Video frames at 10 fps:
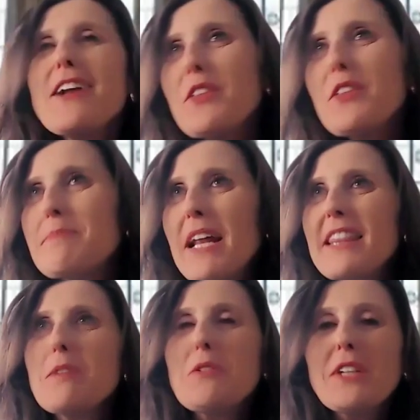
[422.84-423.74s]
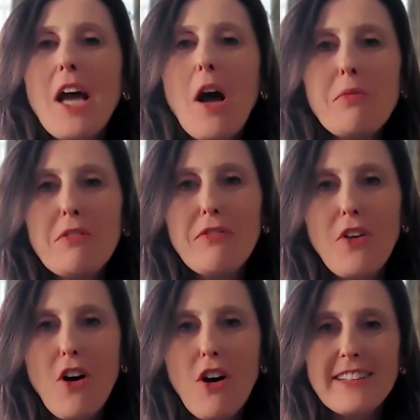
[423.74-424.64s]
know this, but I think it'd be really helpful for
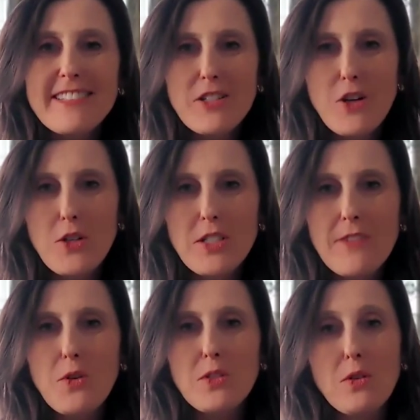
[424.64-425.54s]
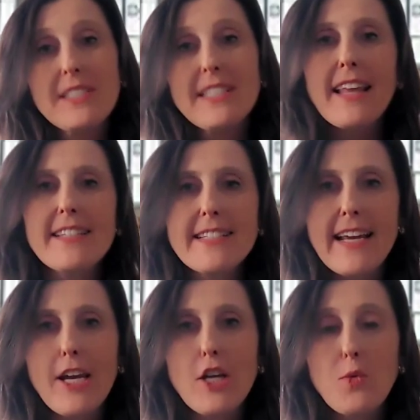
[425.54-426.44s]
our listeners if you could sort of set the
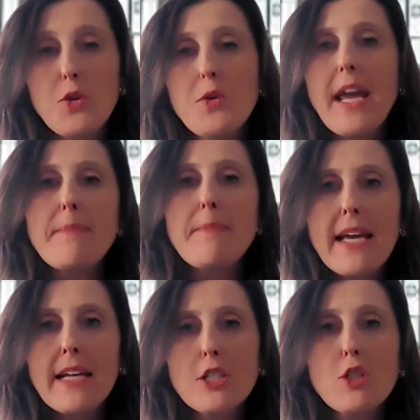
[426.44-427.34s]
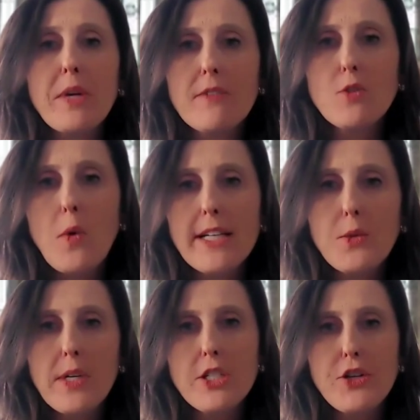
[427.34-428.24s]
stage. When you came in spring of
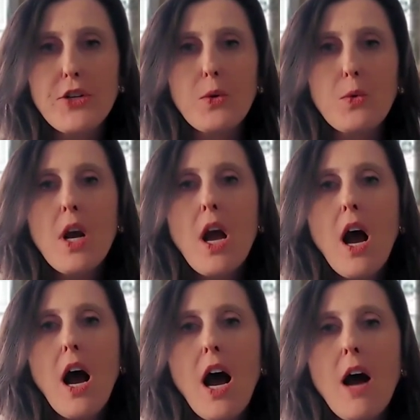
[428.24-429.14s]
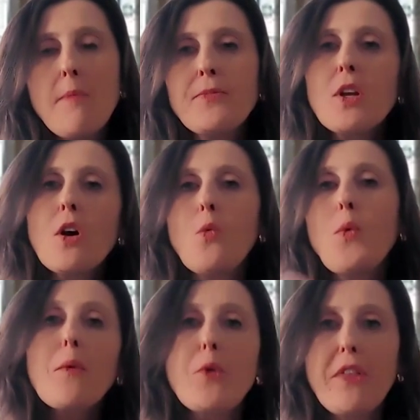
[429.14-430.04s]
2022,
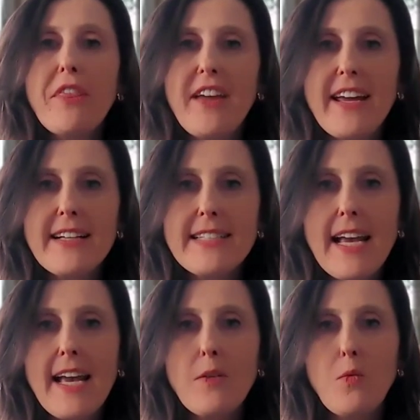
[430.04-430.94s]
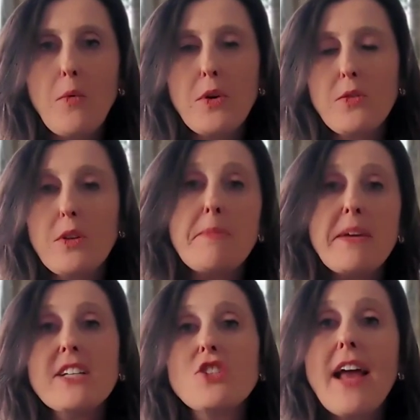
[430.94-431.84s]
where were things and what were sort of the
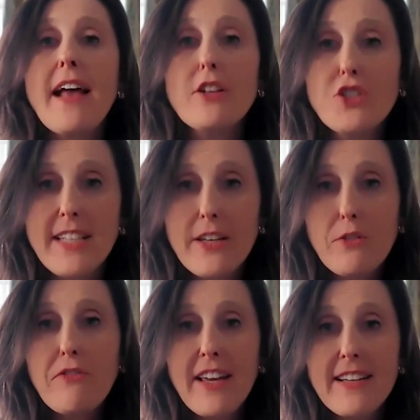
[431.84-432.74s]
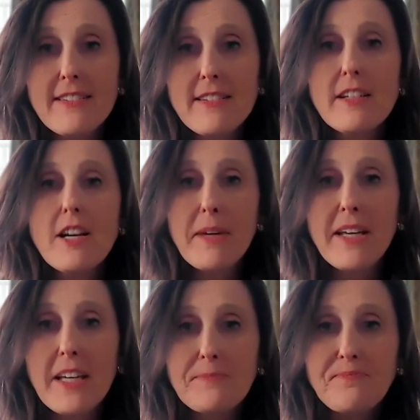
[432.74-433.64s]
biggest challenges that you faced
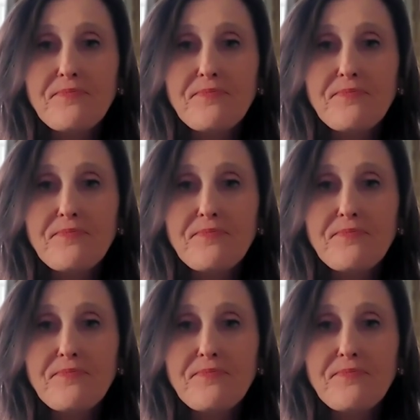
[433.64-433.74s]
coming in?